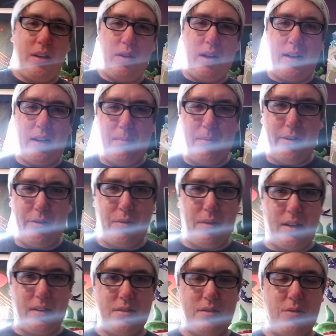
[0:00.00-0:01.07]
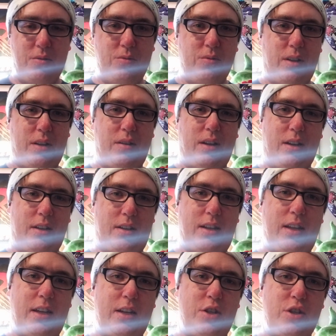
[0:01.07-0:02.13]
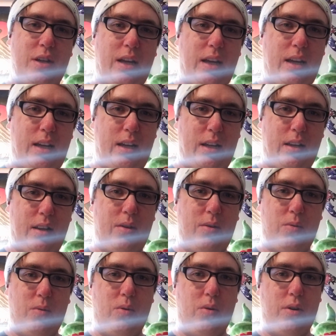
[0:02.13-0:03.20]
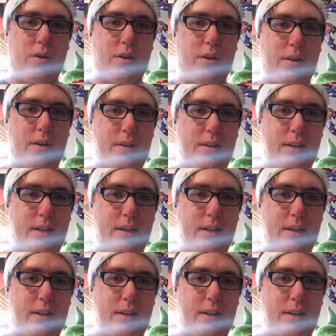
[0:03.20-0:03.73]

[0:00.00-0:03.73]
you got a couple other things too, like you got a keychain or